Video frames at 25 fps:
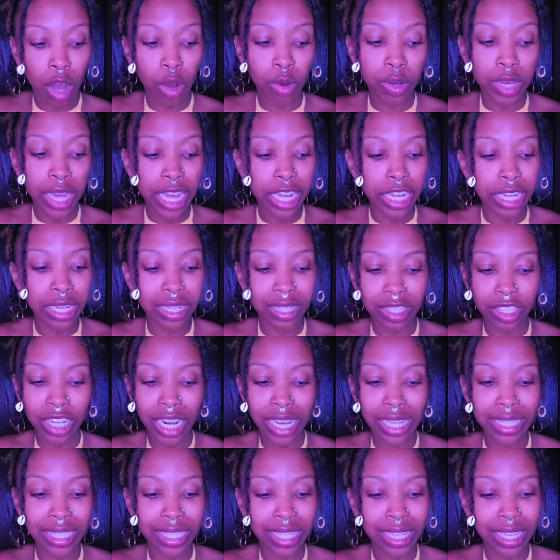
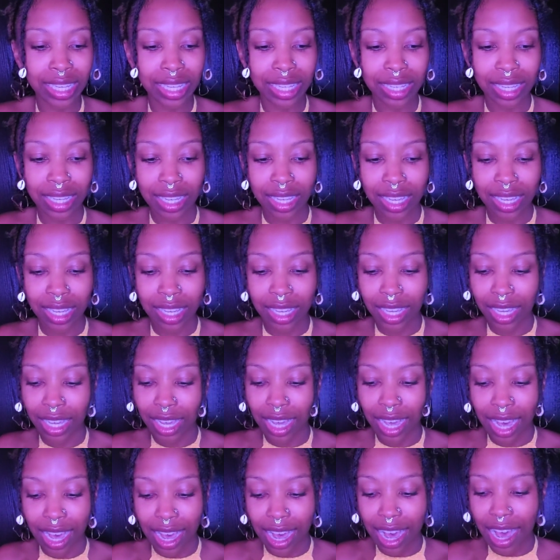JT,
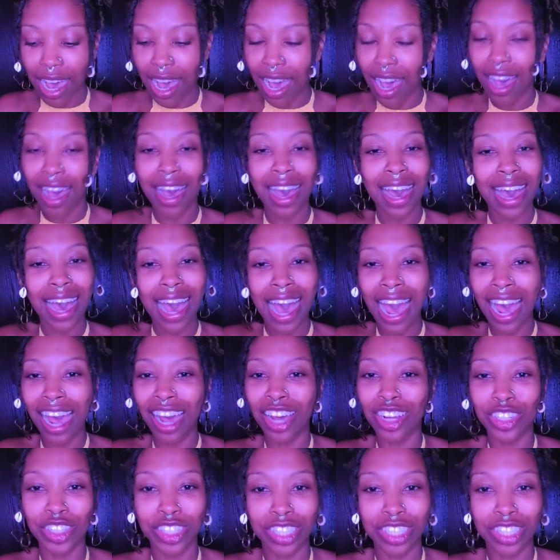I